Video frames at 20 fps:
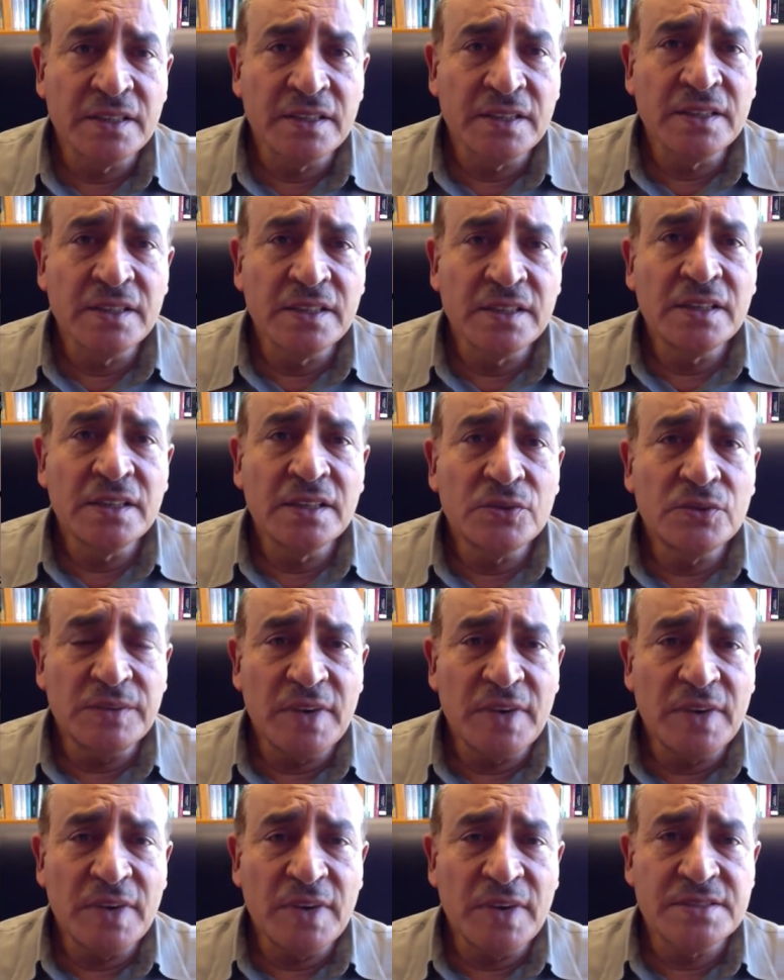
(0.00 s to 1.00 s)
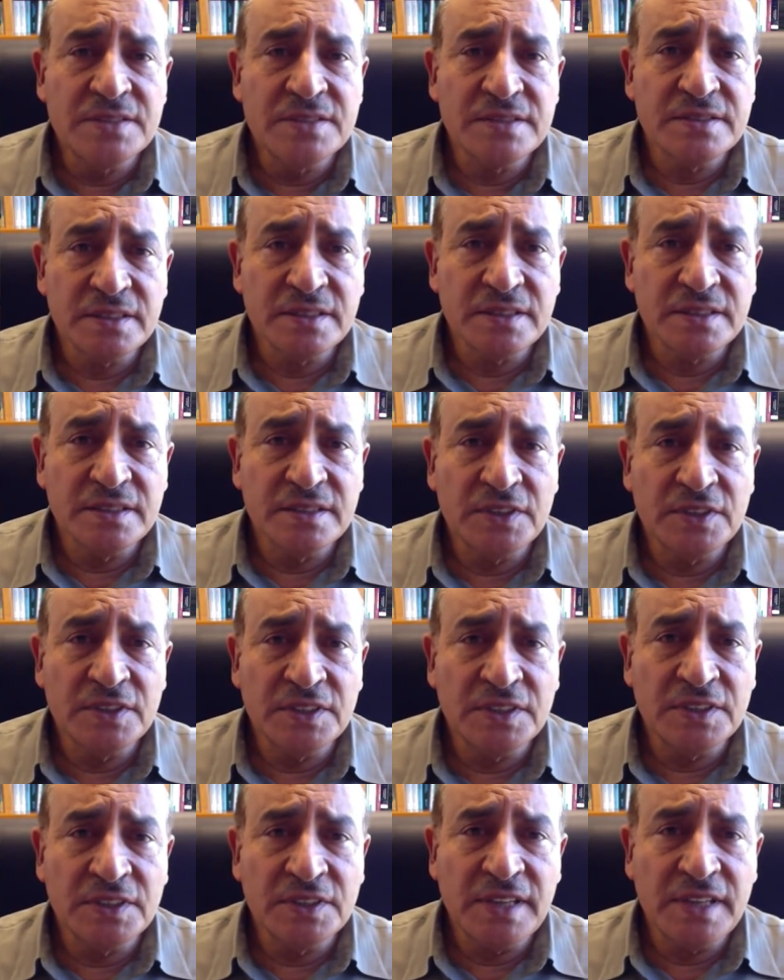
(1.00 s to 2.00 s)
We must convert
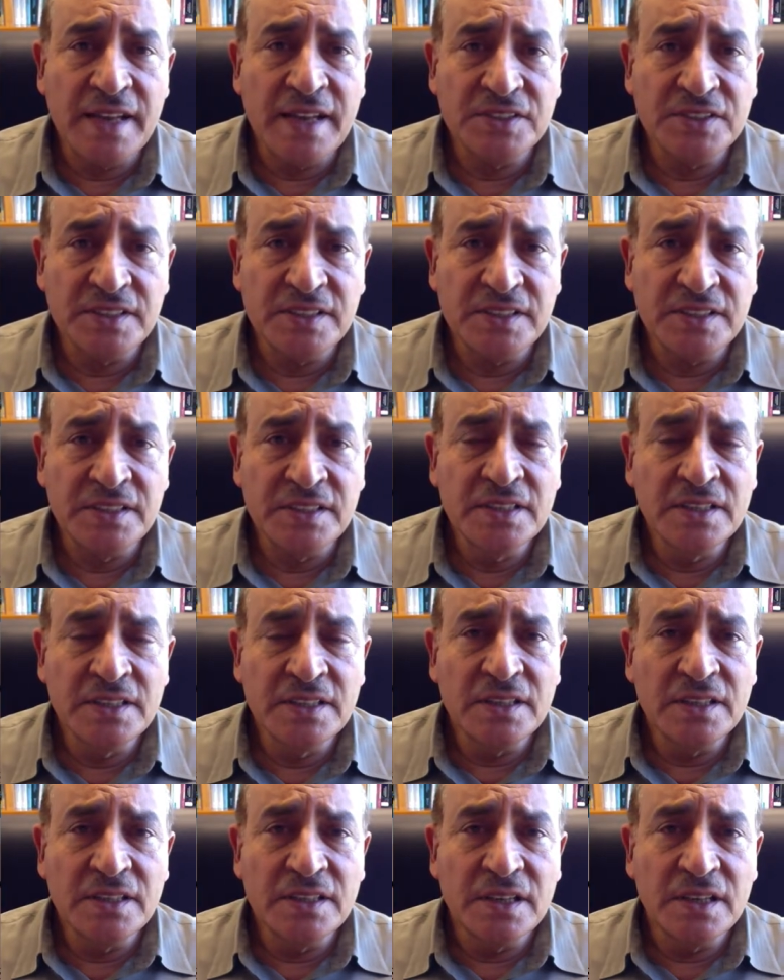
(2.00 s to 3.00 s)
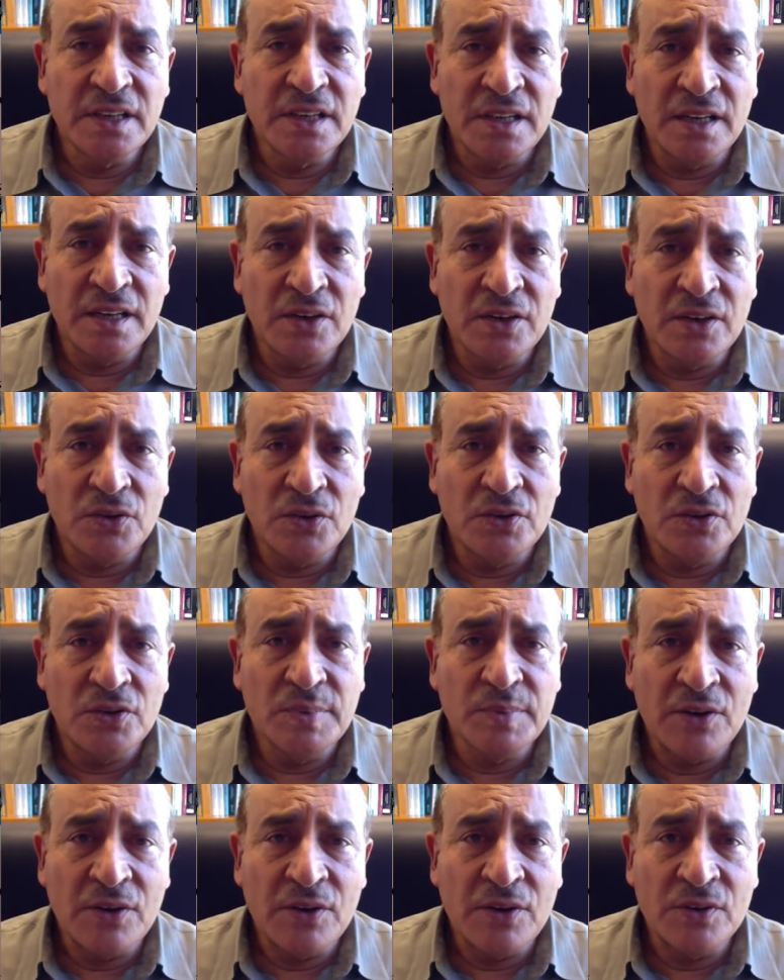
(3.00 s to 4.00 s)
energy or
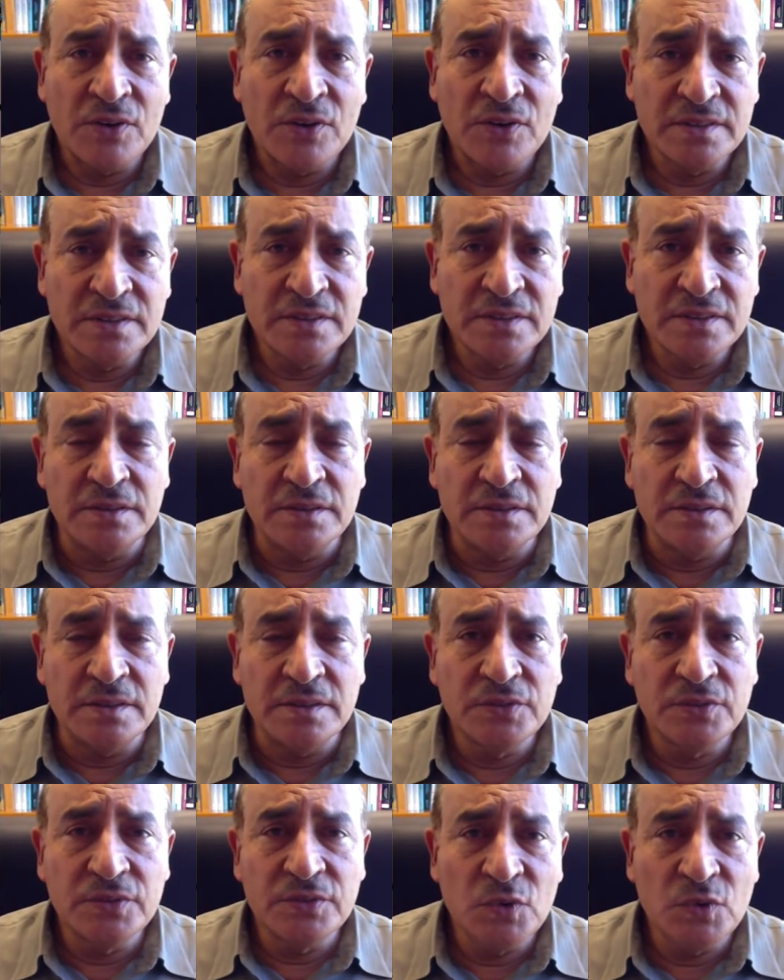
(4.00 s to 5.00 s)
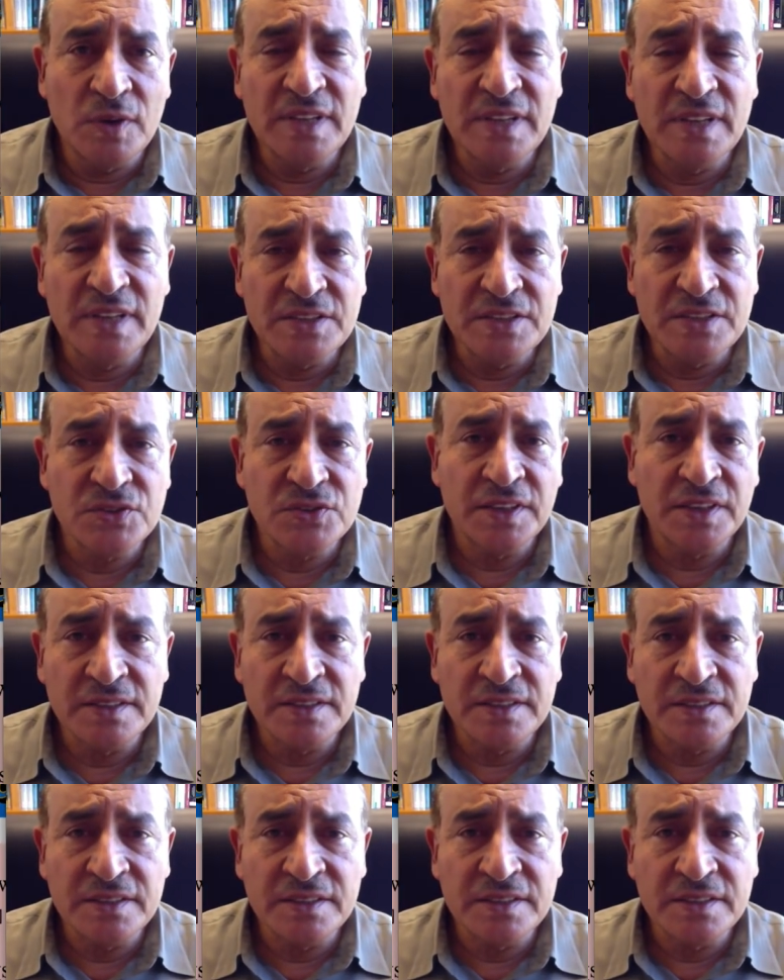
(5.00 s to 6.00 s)
power from one place to another,
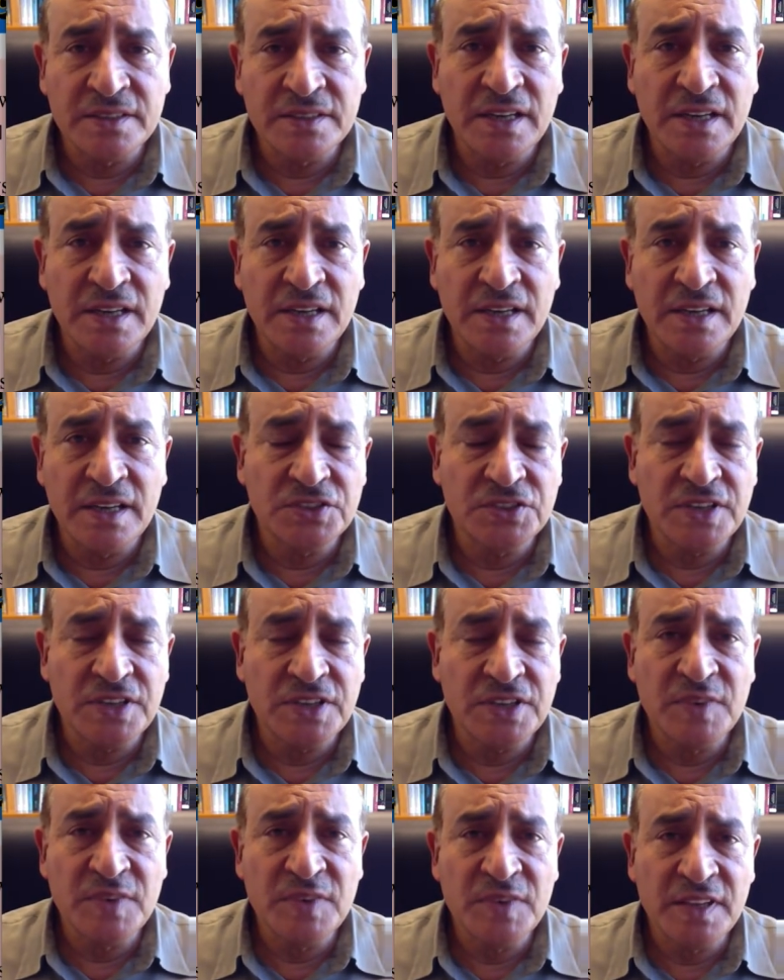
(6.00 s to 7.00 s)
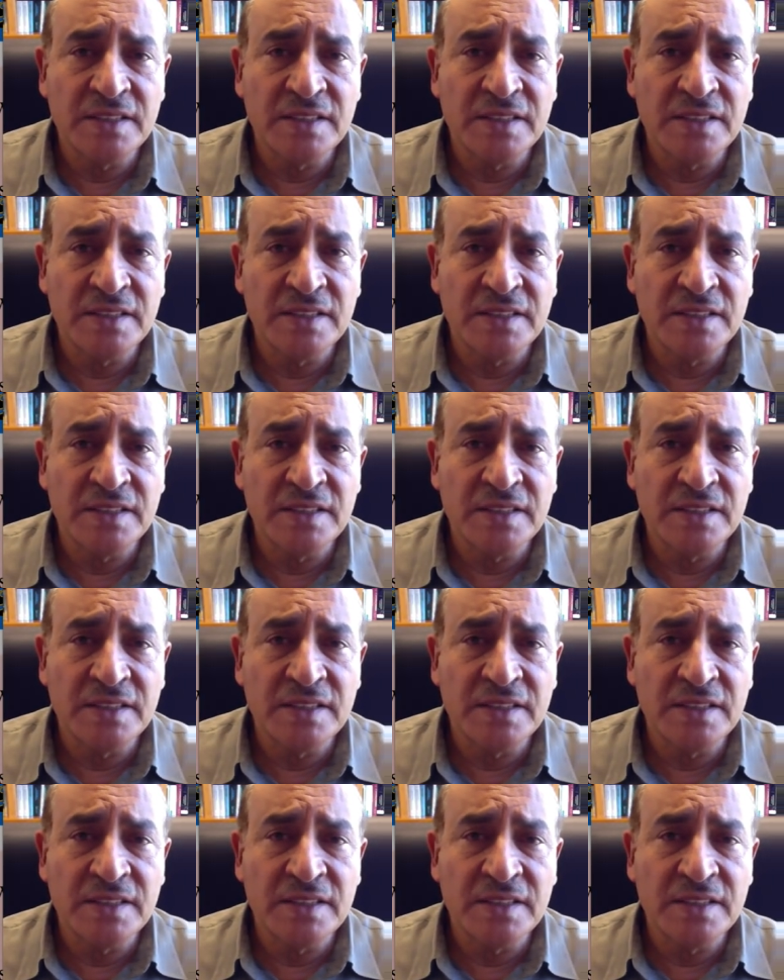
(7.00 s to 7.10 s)
and to transmit it,